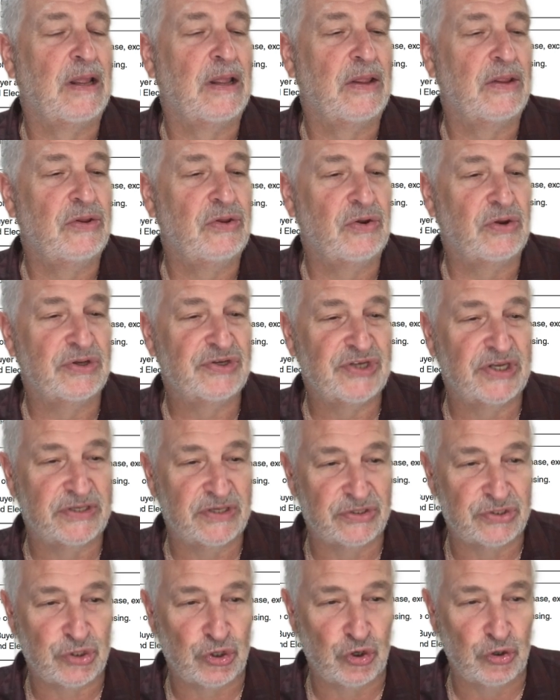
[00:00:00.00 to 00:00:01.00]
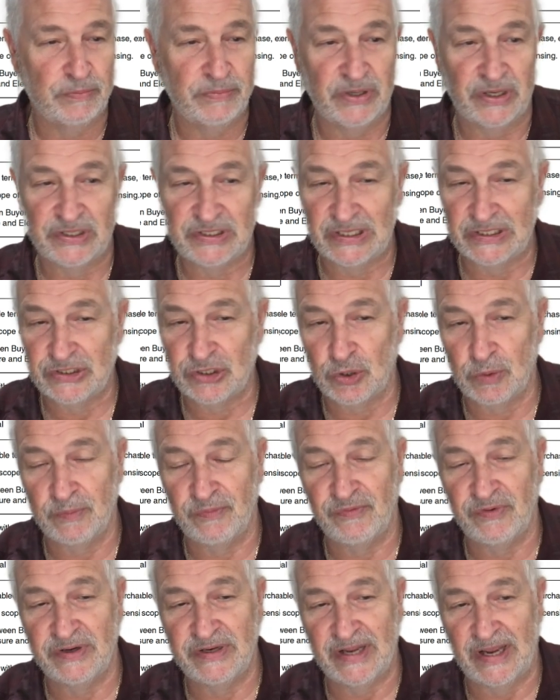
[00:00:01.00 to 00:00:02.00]
You can set the term. You can set the term
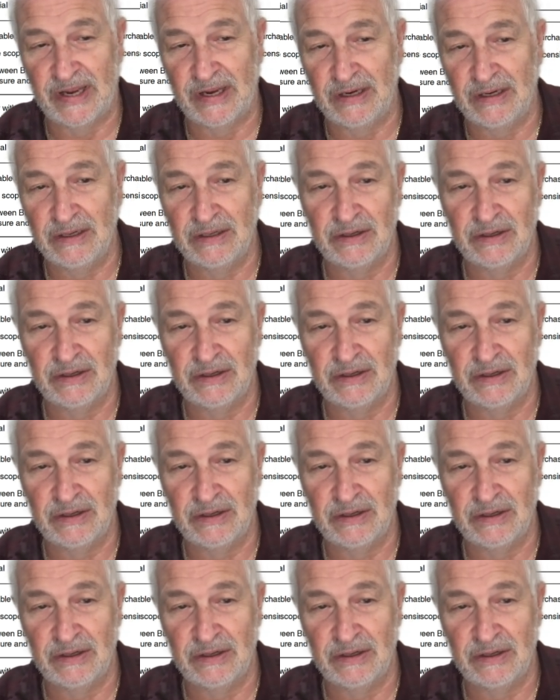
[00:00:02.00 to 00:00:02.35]
for a day.